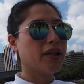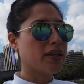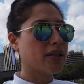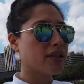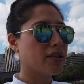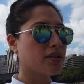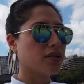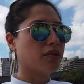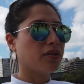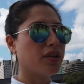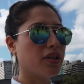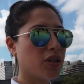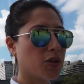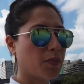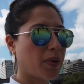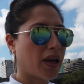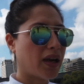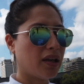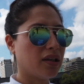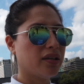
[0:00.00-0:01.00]
So
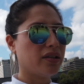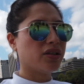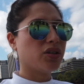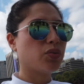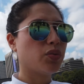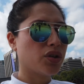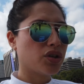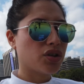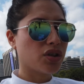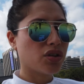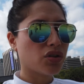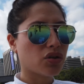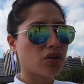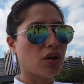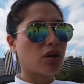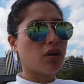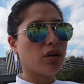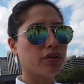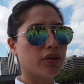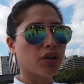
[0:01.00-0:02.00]
this palace, which is
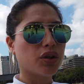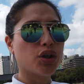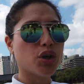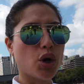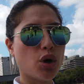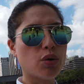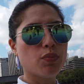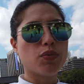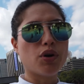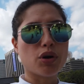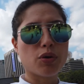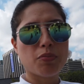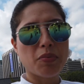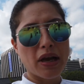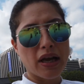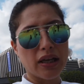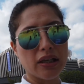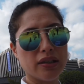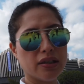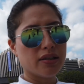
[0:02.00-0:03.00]
called the Gyeongbok
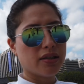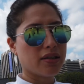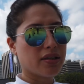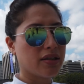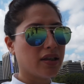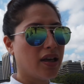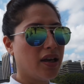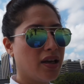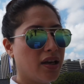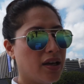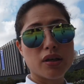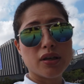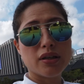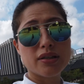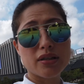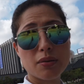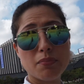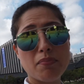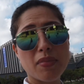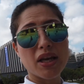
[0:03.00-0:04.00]
Palace,
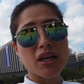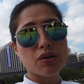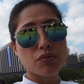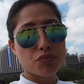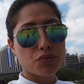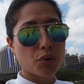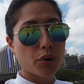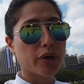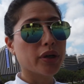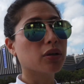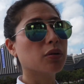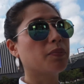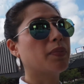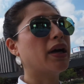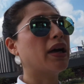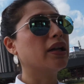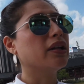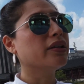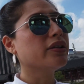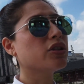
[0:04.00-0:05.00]
is the main royal
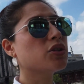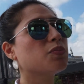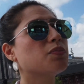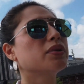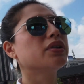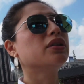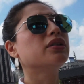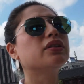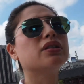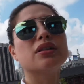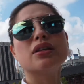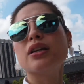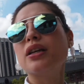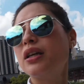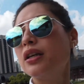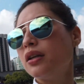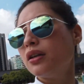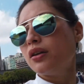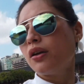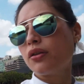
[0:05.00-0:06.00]
palace built
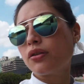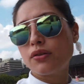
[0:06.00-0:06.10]
in